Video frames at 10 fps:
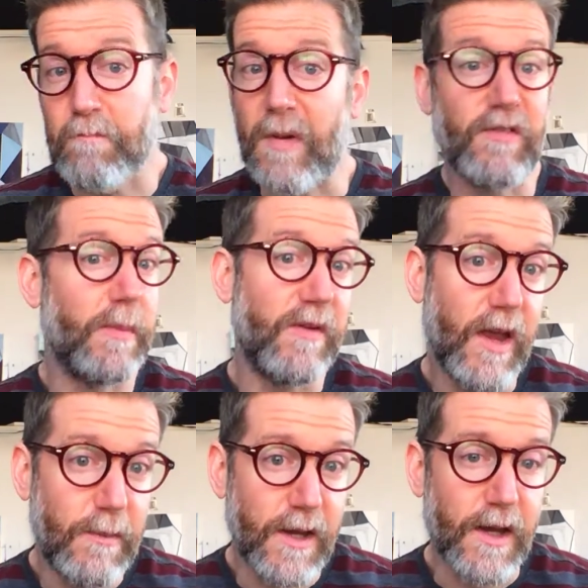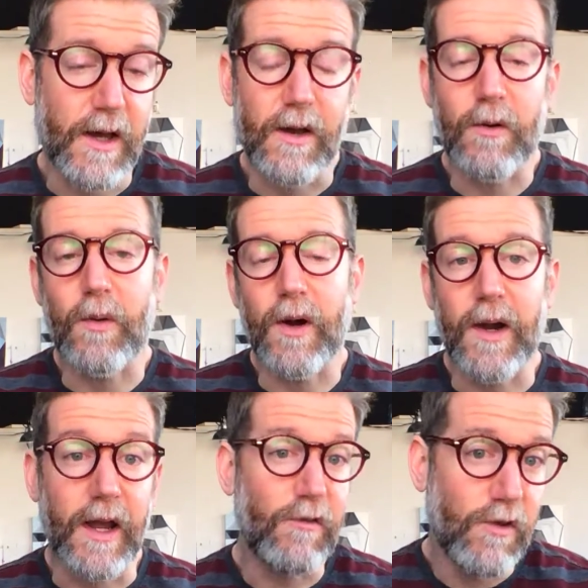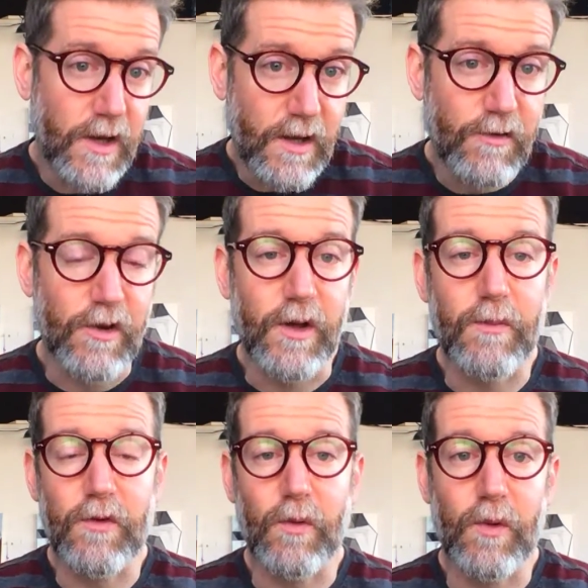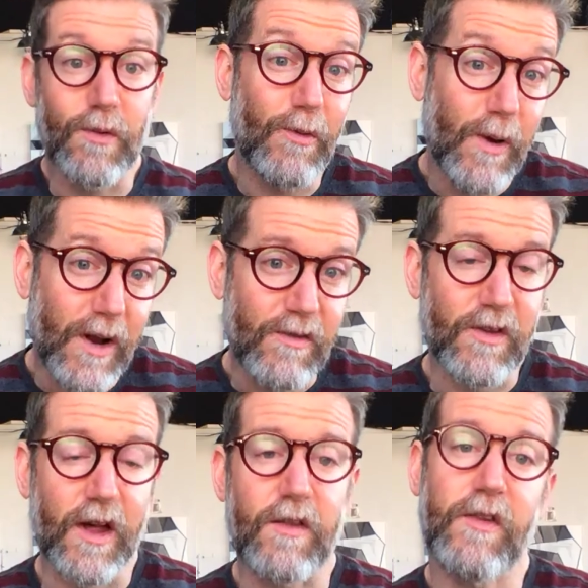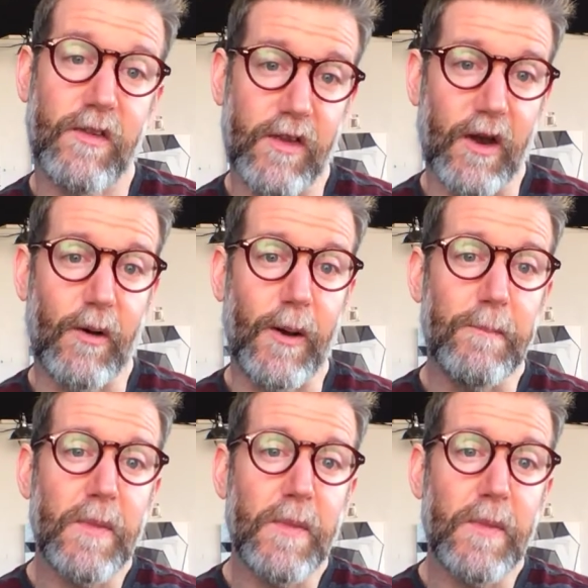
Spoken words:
Mesopotamia or ancient Egypt or the Renaissance, etc.